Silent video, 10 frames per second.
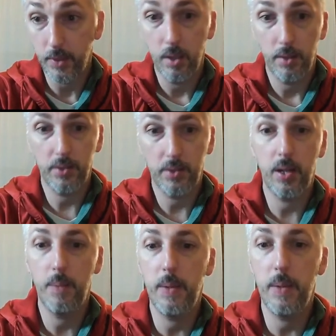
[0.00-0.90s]
There's going to
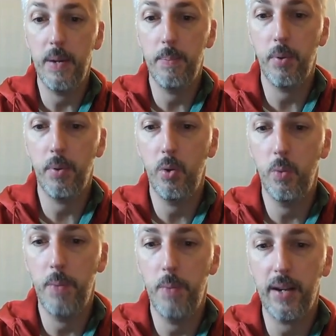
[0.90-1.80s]
be people who
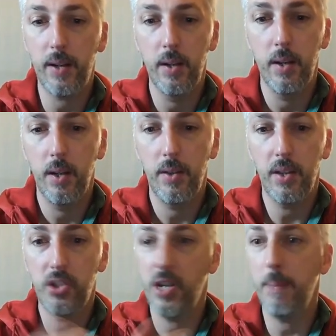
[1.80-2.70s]
pick a
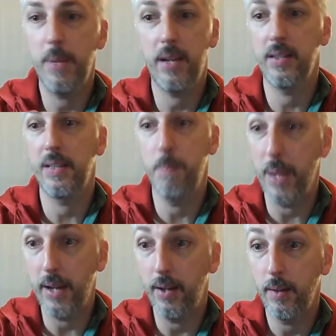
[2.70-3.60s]
shape because it's
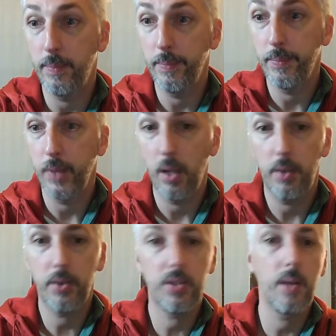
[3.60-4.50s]
big.
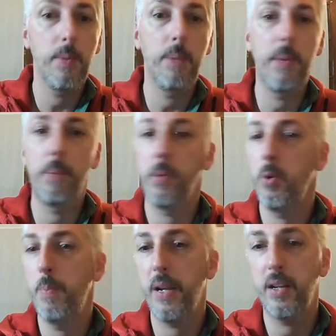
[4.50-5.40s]
There's going to be people who
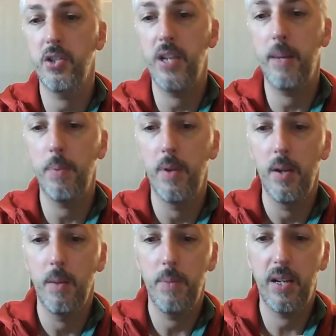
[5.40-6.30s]
pick a shape
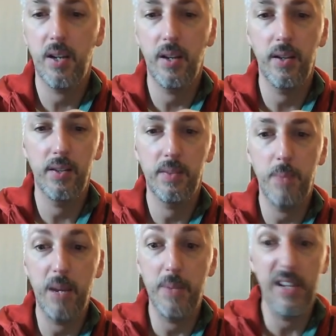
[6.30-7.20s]
because
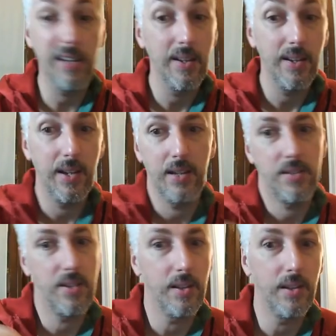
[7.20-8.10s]
maybe it's
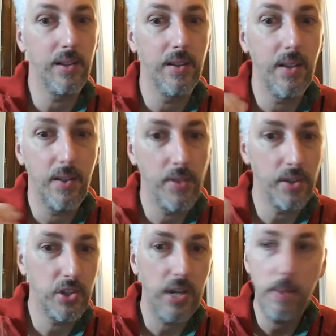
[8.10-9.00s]
the
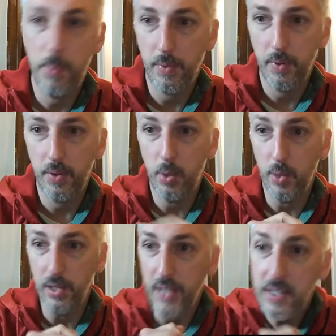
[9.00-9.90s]
shape you would
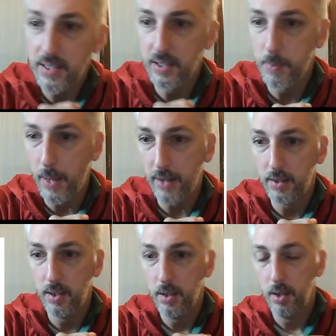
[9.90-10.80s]
least expect,
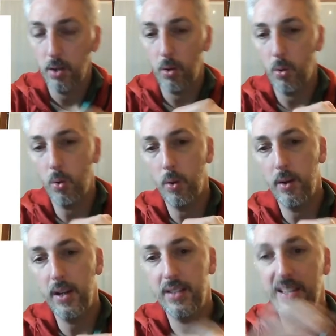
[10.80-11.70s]
or
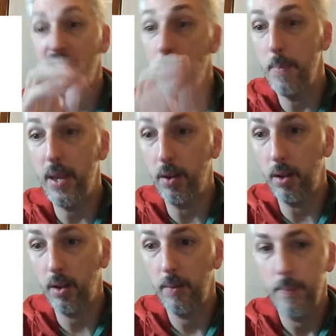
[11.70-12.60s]
it's in the middle,
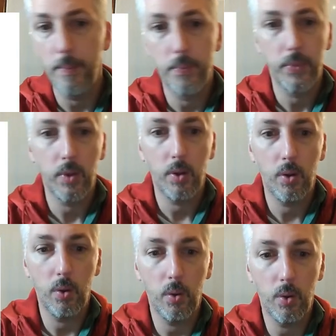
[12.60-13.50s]

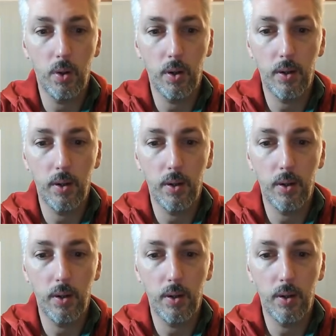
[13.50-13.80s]
or